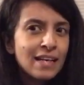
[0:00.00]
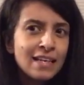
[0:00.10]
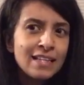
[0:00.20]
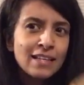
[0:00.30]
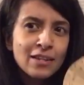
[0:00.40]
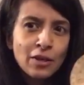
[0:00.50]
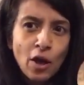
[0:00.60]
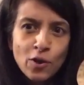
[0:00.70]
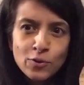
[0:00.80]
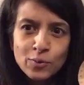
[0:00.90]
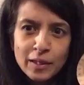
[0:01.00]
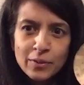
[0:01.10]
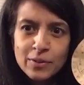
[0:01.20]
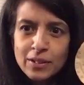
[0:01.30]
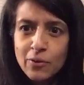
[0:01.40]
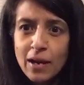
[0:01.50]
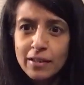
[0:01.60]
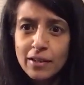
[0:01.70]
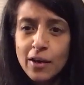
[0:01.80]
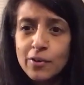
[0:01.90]
either the code wheel to crack
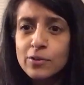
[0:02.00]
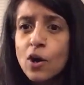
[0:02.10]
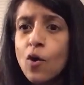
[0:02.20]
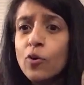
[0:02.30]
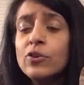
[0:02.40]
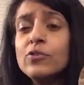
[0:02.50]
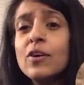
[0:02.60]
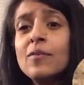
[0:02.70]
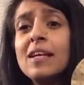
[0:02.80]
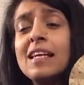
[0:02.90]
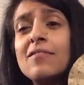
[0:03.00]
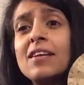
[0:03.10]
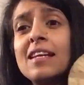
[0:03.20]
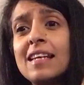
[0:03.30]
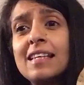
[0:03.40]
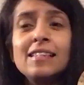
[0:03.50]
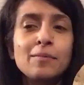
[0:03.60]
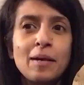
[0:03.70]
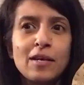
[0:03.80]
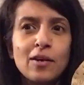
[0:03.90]
the code, or you don't even need
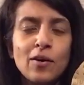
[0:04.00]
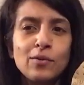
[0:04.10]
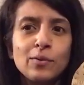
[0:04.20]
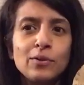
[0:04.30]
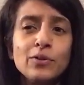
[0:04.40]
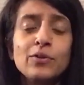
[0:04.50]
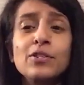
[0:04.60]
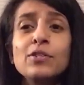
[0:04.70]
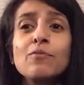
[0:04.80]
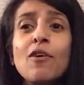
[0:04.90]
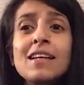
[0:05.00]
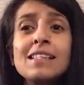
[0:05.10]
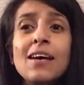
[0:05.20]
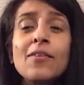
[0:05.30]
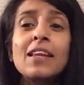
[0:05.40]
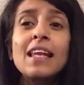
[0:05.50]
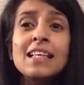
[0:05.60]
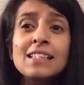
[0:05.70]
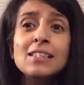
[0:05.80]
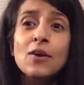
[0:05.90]
to make a code wheel. You could just write out the
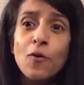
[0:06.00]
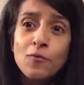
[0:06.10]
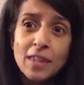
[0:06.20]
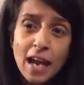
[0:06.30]
letters of the